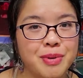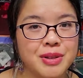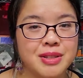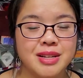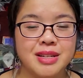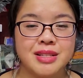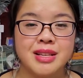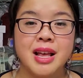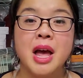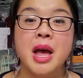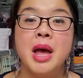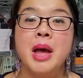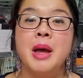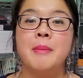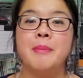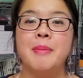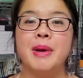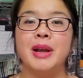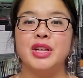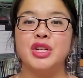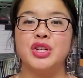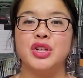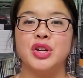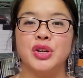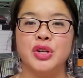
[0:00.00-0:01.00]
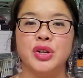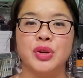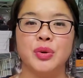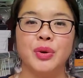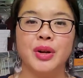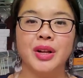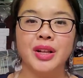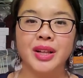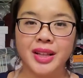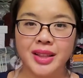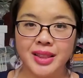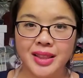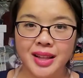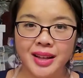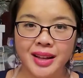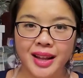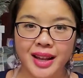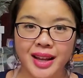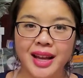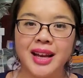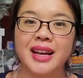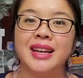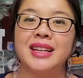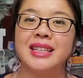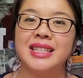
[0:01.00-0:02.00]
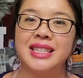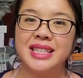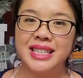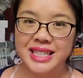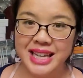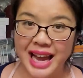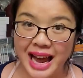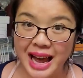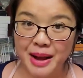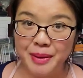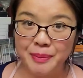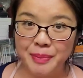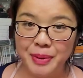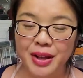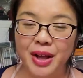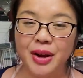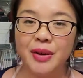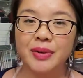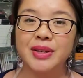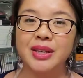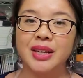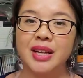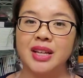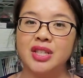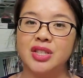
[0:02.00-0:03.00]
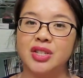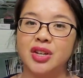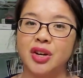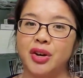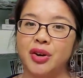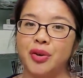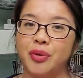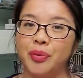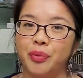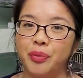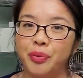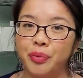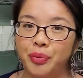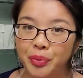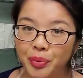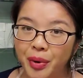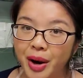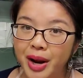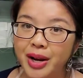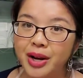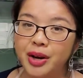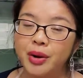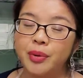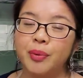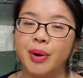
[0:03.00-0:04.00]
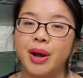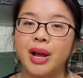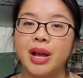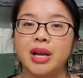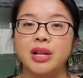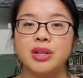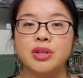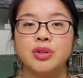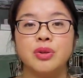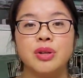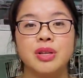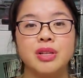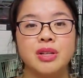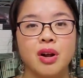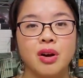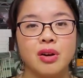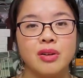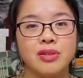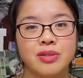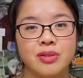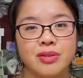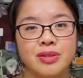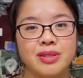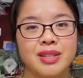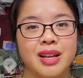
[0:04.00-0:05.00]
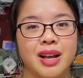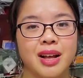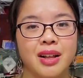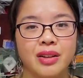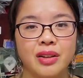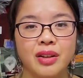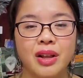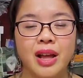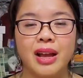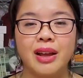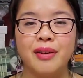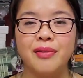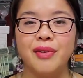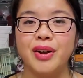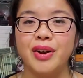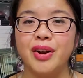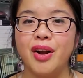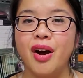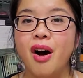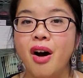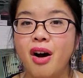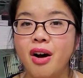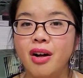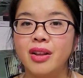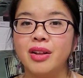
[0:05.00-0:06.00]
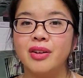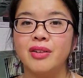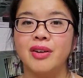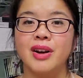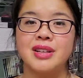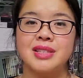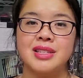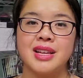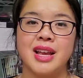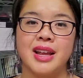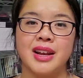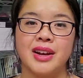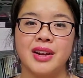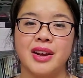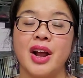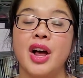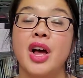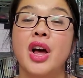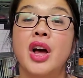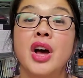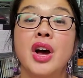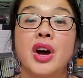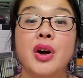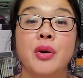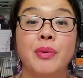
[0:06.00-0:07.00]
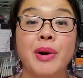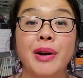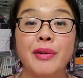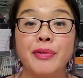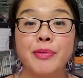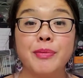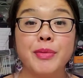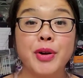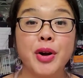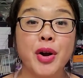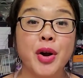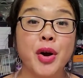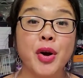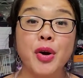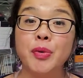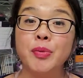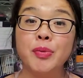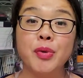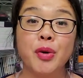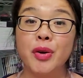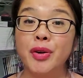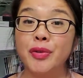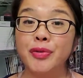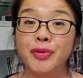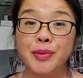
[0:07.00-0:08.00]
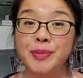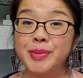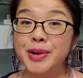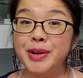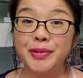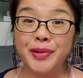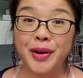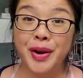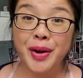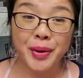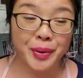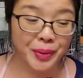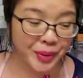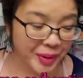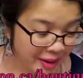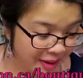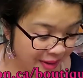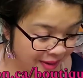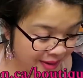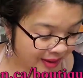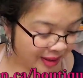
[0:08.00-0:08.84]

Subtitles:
business, make sure you click the link down below to get started right away. And you can also sell Avon all across Canada right from your home or from your phone.